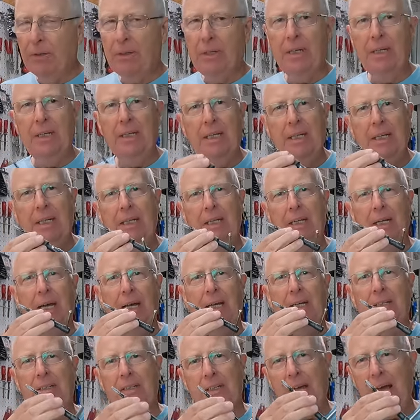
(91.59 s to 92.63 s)
you're gonna need
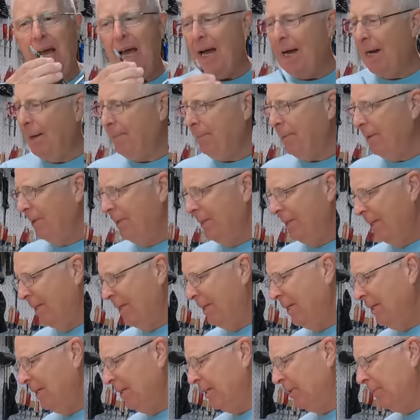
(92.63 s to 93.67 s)
a tap
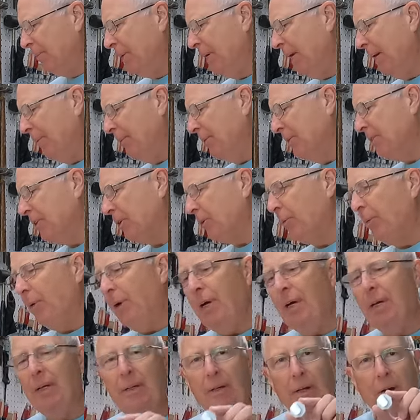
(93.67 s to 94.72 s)
to be able to
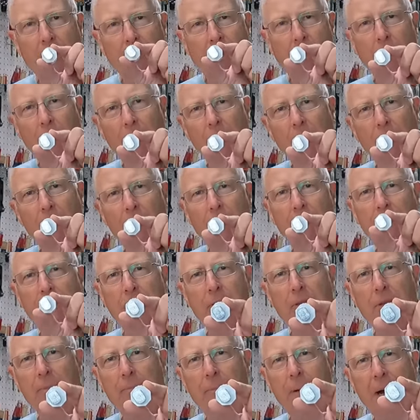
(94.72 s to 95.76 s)
run a hole
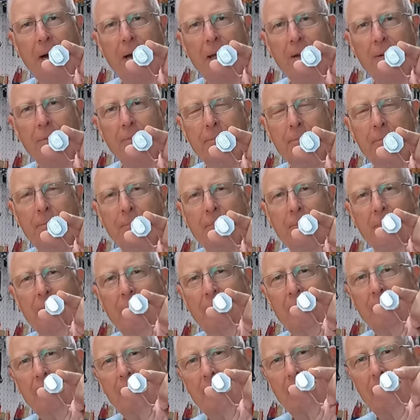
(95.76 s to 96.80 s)
through the bottom
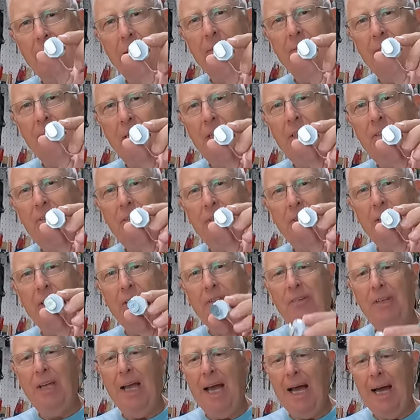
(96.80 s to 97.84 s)
of each of
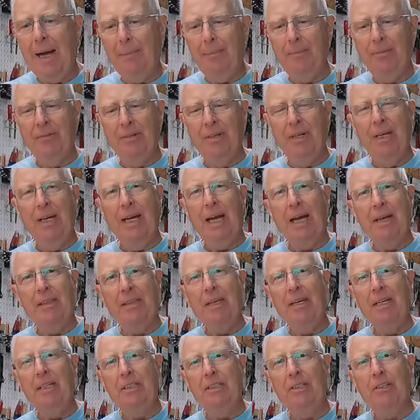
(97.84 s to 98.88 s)
these caps
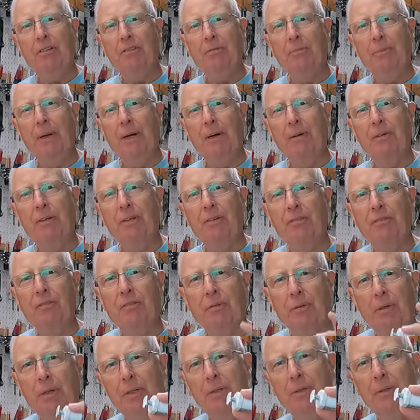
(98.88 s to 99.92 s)
and then just merely
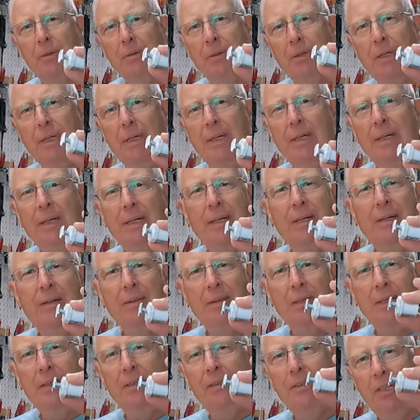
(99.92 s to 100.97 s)
screw
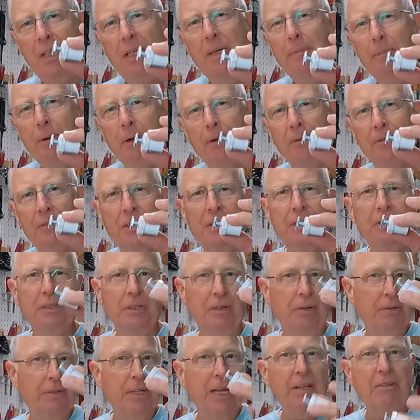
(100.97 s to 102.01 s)
the T-bolt
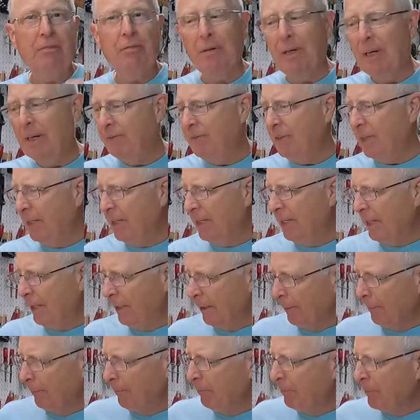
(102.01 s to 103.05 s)
into. And that's what I've done
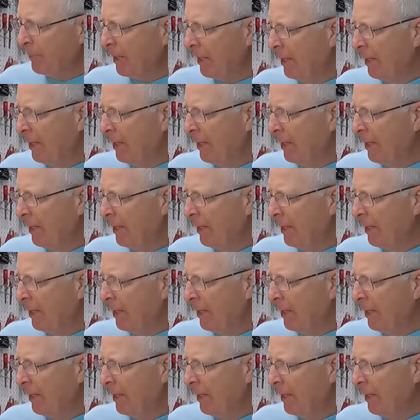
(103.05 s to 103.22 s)
here.